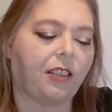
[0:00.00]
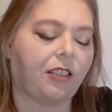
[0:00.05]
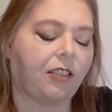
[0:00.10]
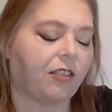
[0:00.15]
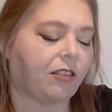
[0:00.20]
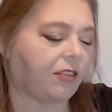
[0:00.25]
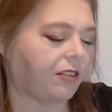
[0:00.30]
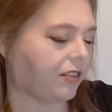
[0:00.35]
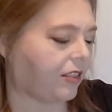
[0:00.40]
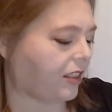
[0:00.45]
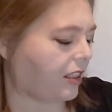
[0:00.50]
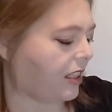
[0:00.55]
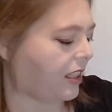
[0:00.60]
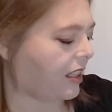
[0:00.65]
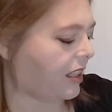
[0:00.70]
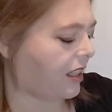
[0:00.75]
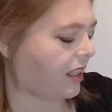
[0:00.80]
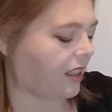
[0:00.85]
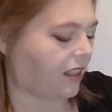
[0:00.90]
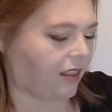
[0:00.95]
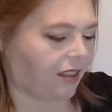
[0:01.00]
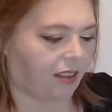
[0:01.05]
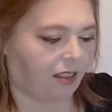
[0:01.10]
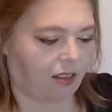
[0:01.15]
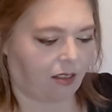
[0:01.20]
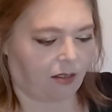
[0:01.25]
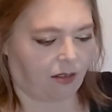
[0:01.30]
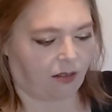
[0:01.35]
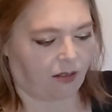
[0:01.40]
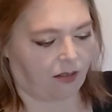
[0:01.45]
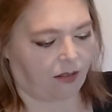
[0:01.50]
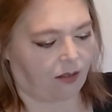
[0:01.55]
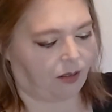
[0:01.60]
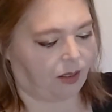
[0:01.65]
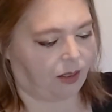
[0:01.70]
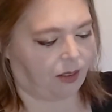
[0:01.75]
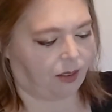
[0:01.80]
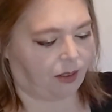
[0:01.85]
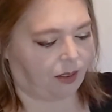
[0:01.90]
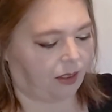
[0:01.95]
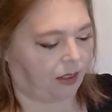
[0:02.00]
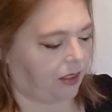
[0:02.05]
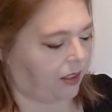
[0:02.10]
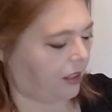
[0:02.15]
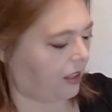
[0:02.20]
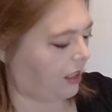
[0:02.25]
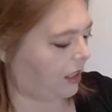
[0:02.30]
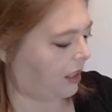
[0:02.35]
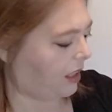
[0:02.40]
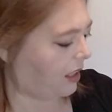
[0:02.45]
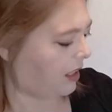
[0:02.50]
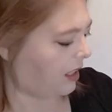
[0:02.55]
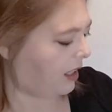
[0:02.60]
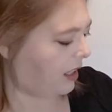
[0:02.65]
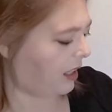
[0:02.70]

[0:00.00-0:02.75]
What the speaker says: Nobody speaks.